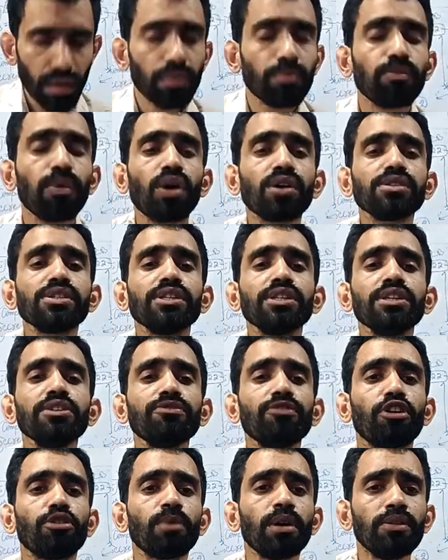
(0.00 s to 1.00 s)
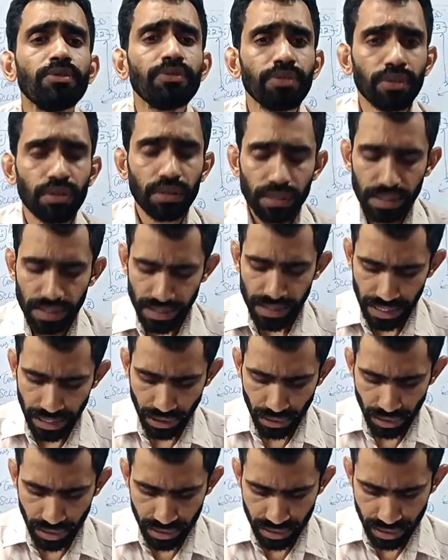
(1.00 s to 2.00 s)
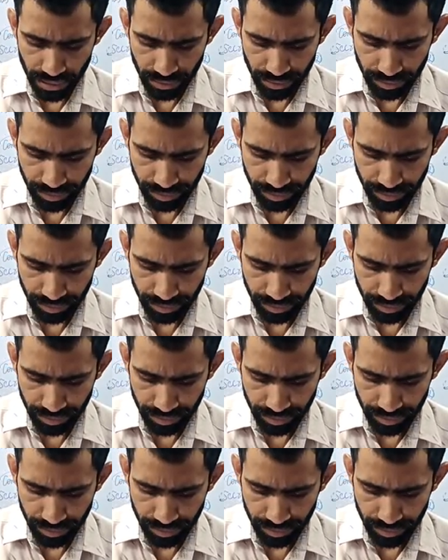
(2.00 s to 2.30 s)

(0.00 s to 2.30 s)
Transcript: positive form of secularism.